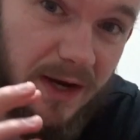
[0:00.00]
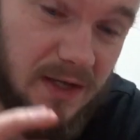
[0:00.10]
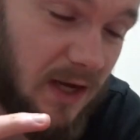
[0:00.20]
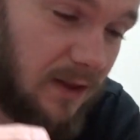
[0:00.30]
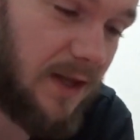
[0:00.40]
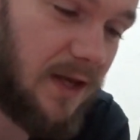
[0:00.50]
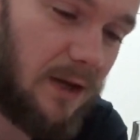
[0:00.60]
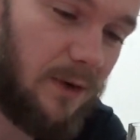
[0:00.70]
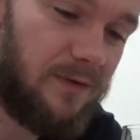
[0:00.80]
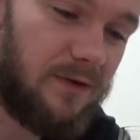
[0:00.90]
nice. I like
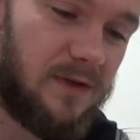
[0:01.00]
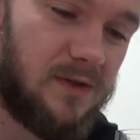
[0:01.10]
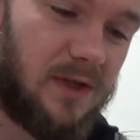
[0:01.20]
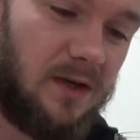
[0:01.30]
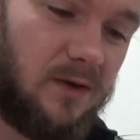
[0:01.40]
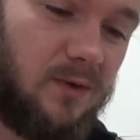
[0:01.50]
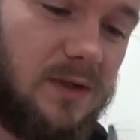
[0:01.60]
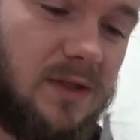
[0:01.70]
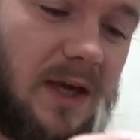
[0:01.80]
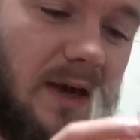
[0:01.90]
how everything's kind of
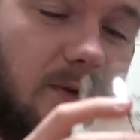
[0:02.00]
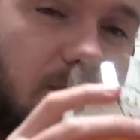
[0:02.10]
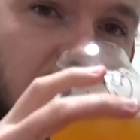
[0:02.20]
going together with